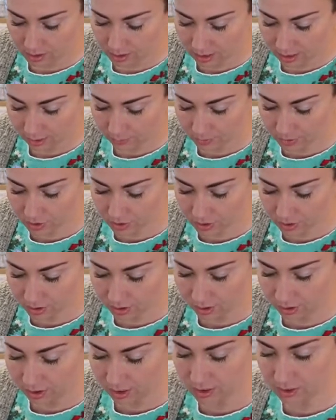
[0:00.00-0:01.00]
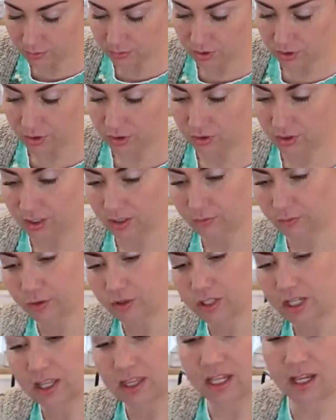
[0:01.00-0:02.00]
I wish. I guess we'll just do this
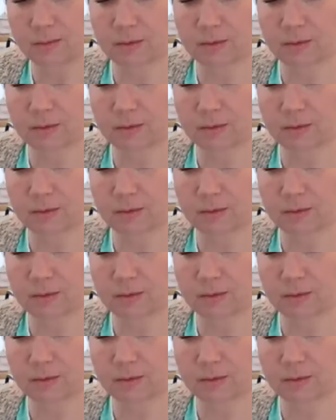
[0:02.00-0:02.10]
first. I think I'm